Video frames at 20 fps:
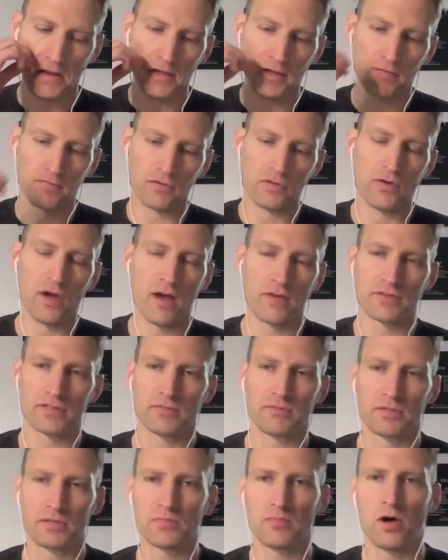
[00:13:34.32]
if you have
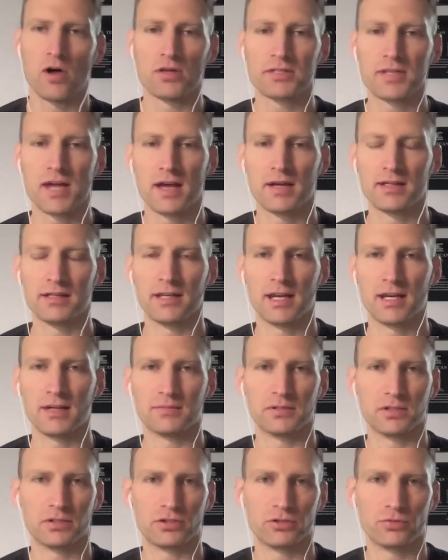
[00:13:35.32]
some small-sided
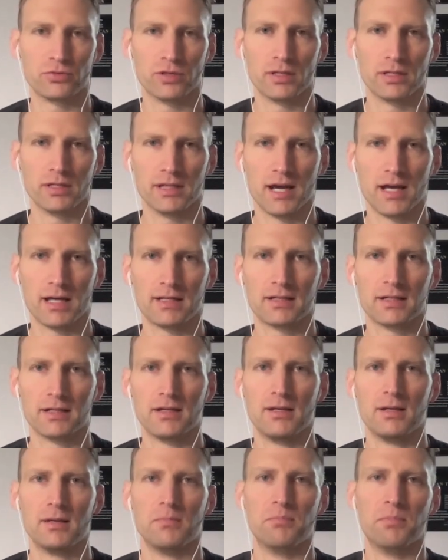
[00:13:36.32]
games that you really like,
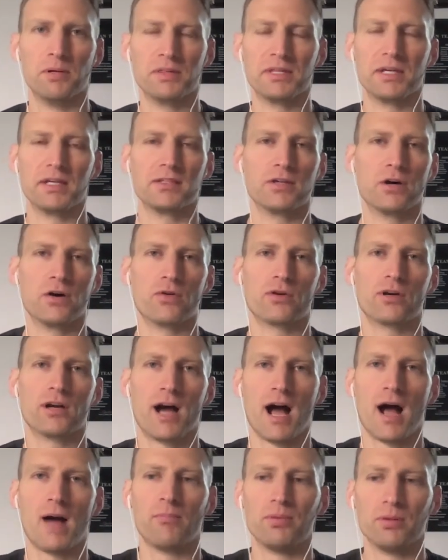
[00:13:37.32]
but they don't
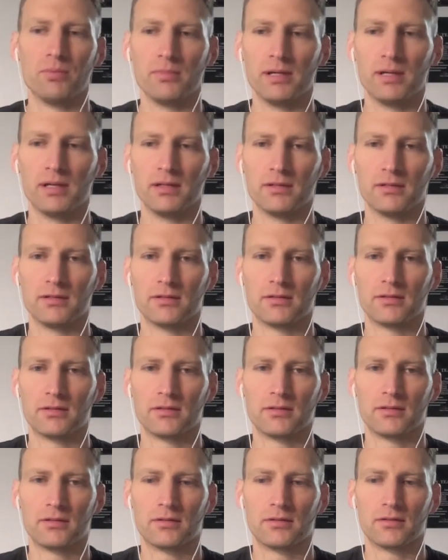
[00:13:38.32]
complement
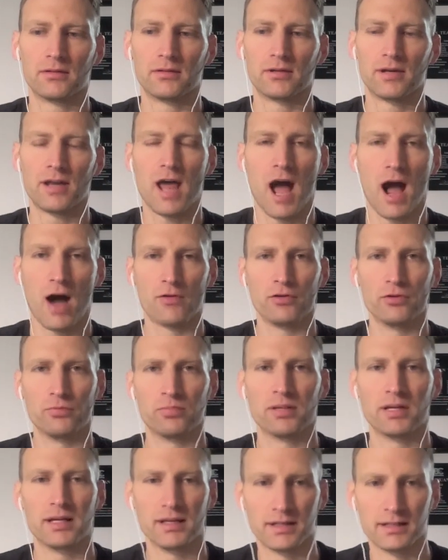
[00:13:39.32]
how you
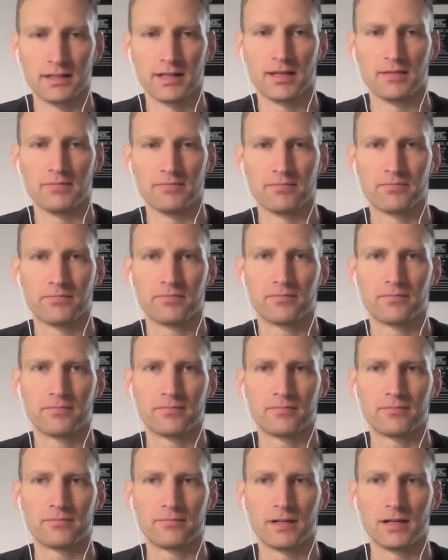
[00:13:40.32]
play in a game,
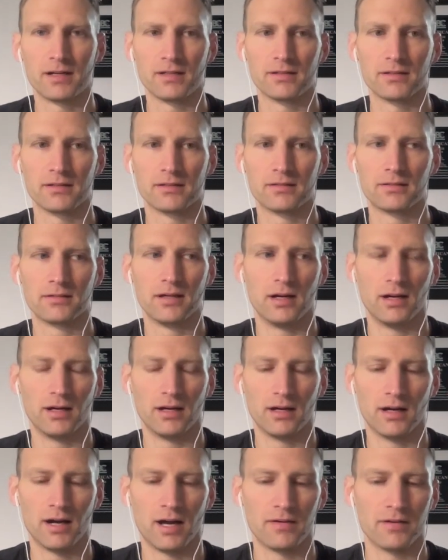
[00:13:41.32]
right?
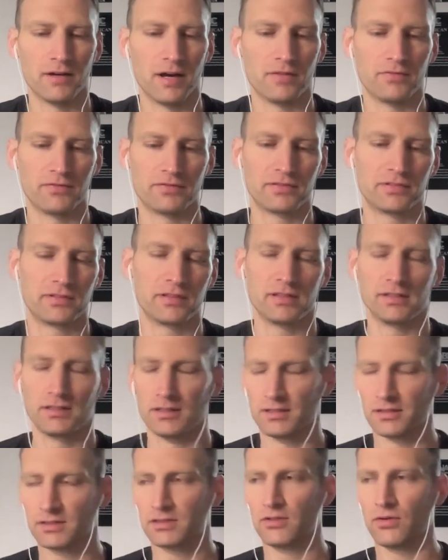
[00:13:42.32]
I've seen
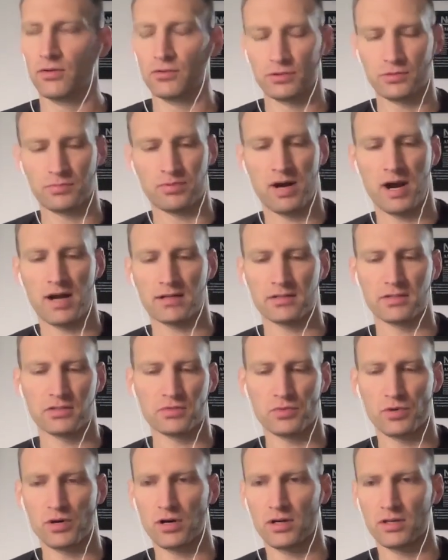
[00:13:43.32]
this go into
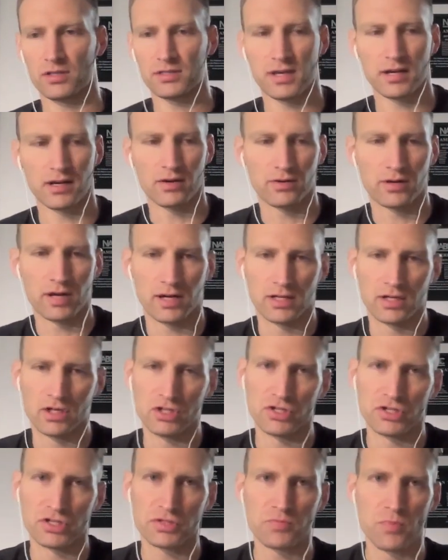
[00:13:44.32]
practice where it's like, okay,
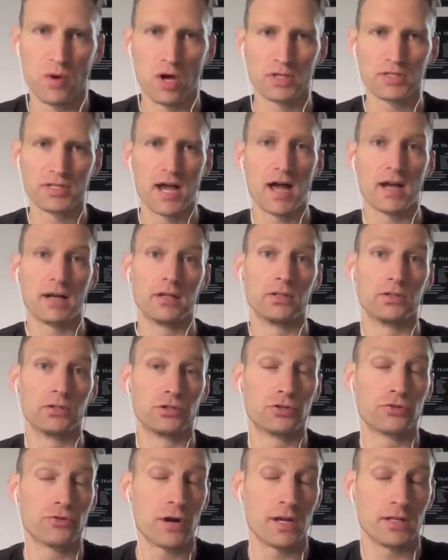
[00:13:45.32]
here's a small-sided
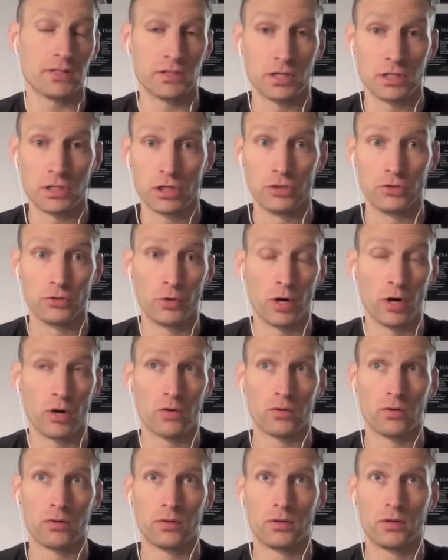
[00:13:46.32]
transition
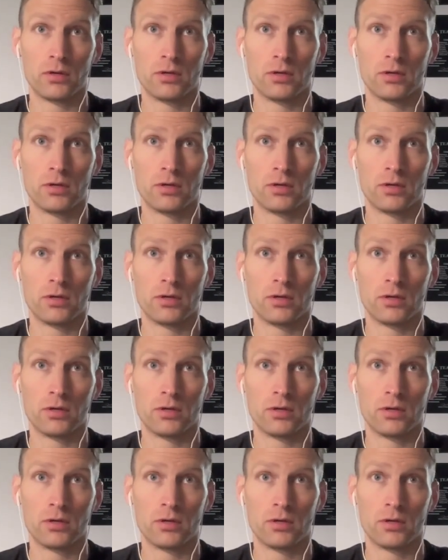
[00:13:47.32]
drill,